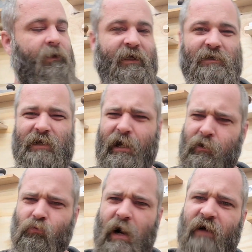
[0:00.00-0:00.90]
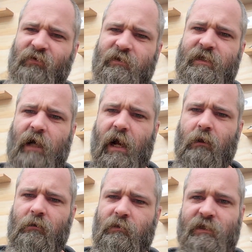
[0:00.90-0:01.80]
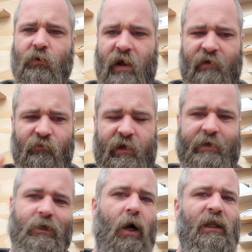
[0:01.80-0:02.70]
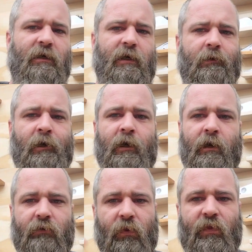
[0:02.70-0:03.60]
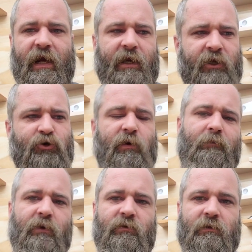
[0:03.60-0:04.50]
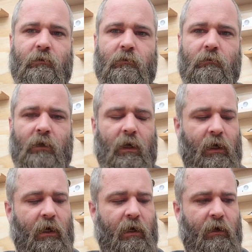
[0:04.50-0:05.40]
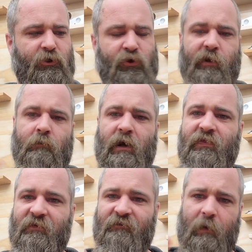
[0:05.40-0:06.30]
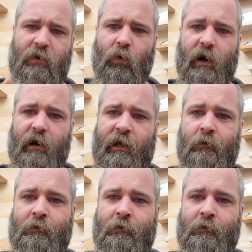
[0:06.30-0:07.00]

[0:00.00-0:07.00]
It's kind of raffle style. So every $1 that they contribute during the month of February